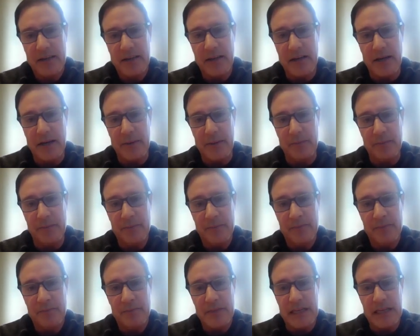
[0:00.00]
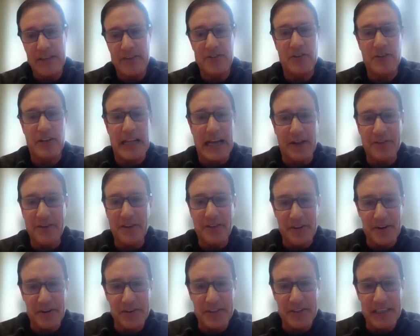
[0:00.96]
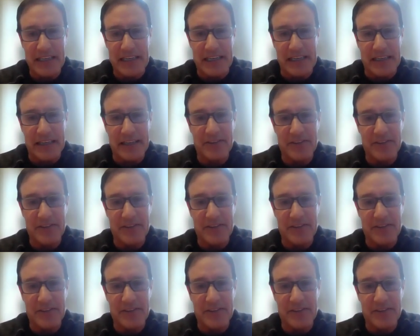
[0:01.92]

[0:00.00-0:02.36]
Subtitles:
they disallowed the 13.